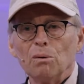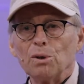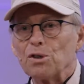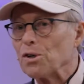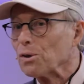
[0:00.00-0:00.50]

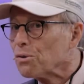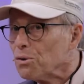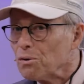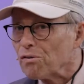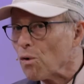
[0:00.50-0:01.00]
with the children
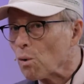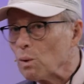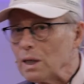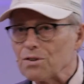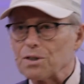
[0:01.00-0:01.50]
who were 4
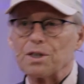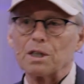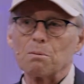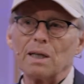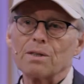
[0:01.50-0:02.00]
weeks to
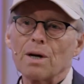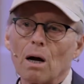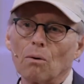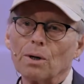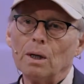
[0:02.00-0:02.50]
6 months
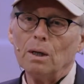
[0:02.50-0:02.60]
out.